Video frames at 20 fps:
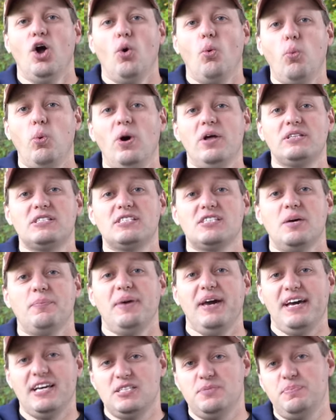with
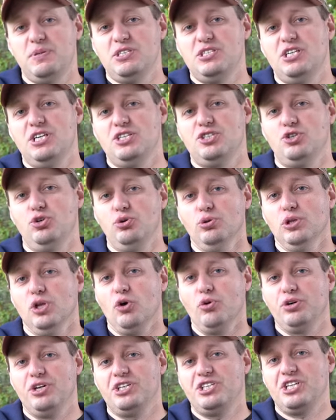some SPC2
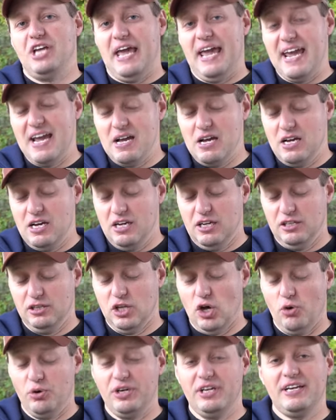loaded, uh,
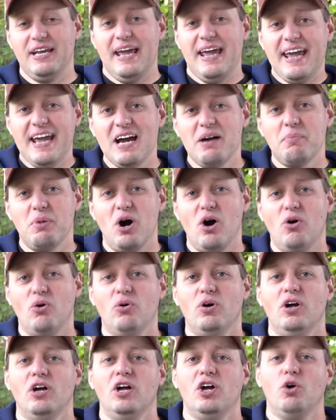loaded
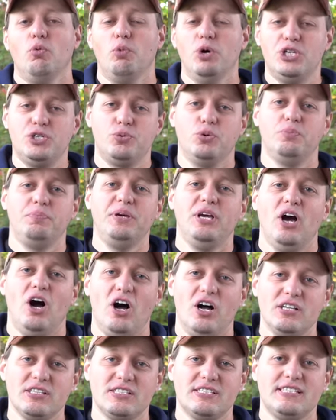ammo, which would be
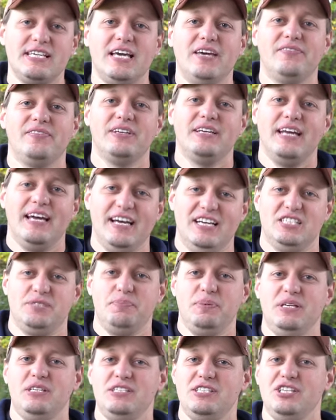unsafe in
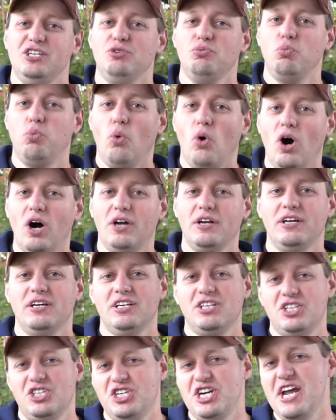SPC1
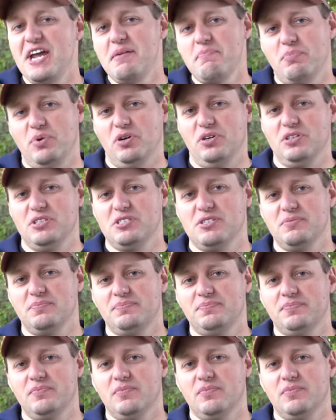chambers.